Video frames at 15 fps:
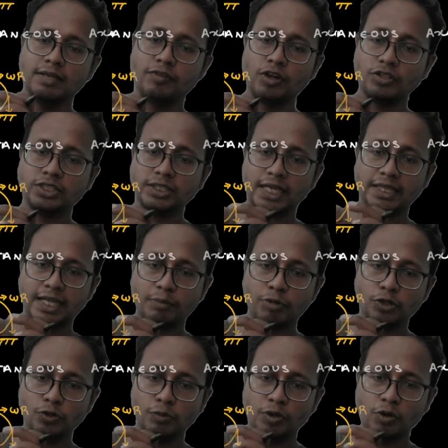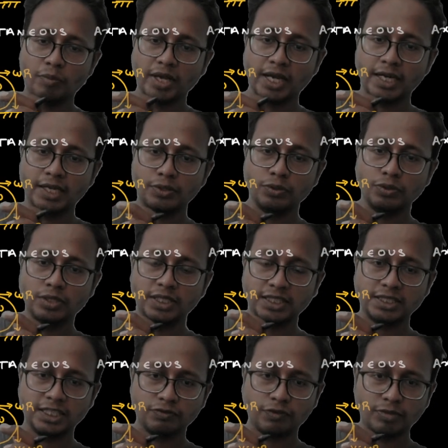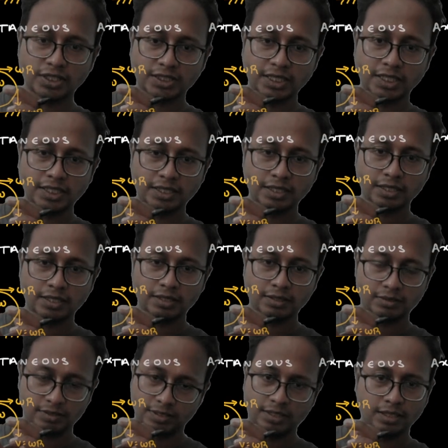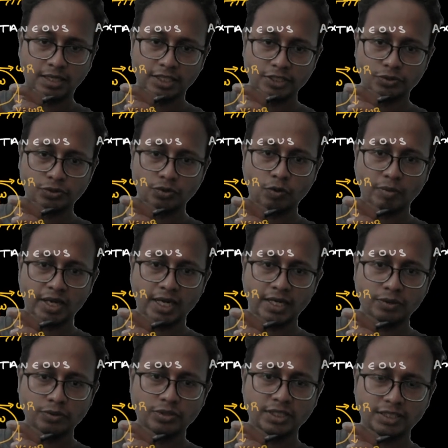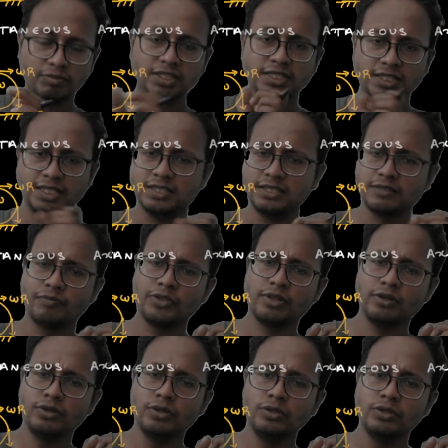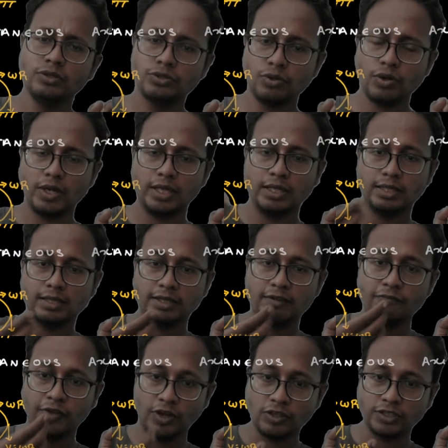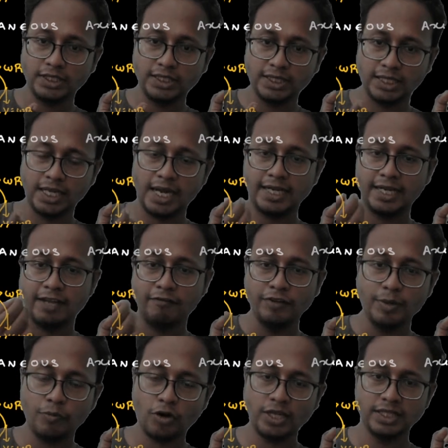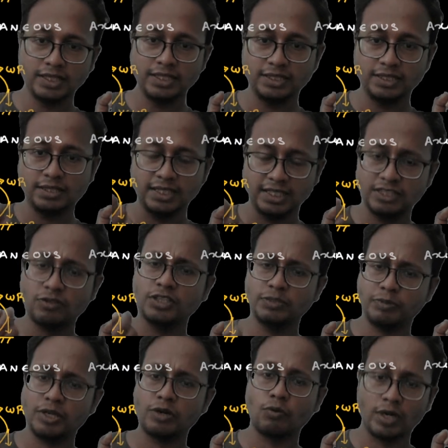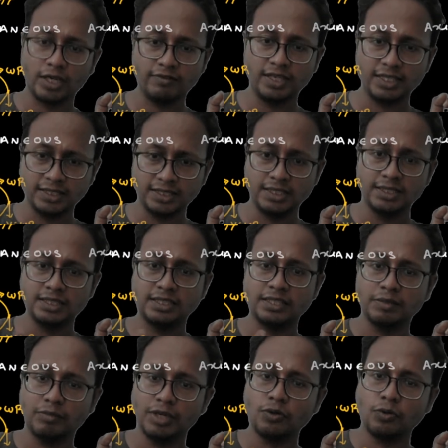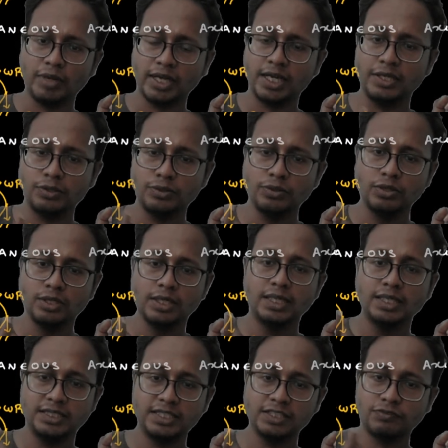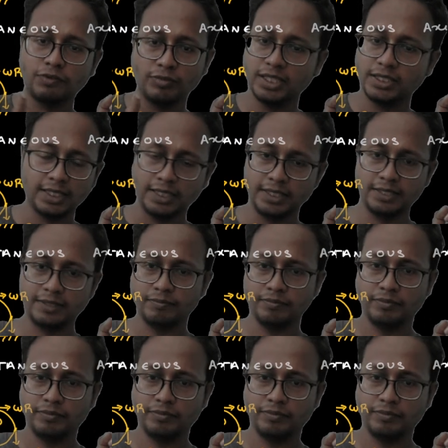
velocity at that point would be omega into distance from the center. Understood? Omega into this much distance. So the velocity at every point in this disk or sphere or whatever it is nothing but omega into distance from the center.